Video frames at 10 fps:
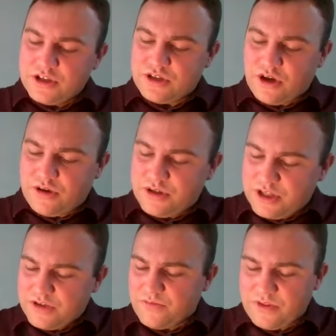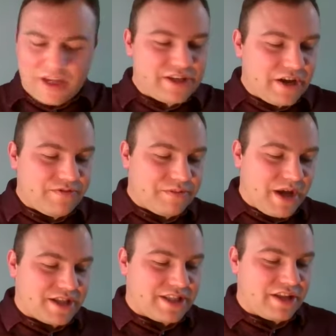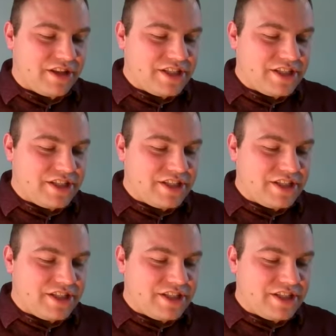So enough about that.